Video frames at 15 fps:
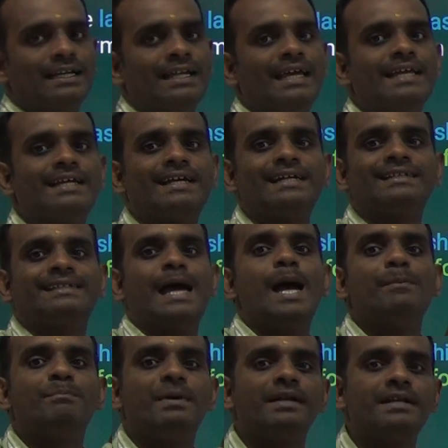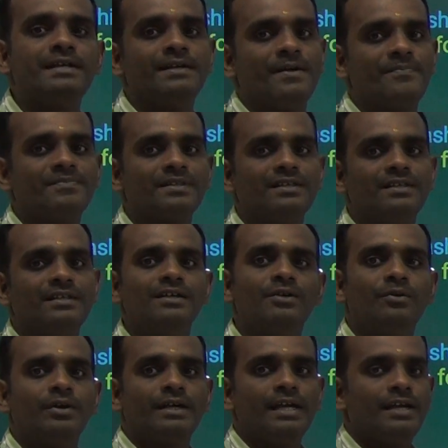like tapering.
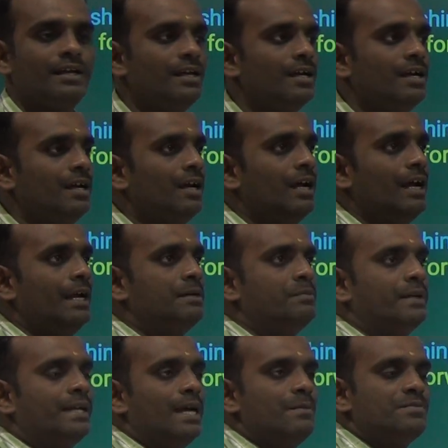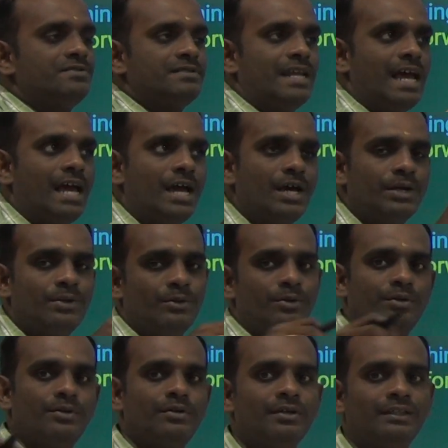Okay, it becomes narrow,
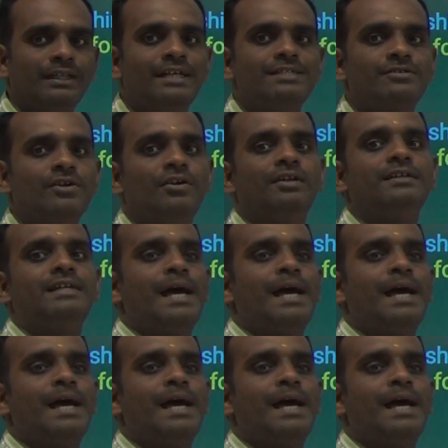that is called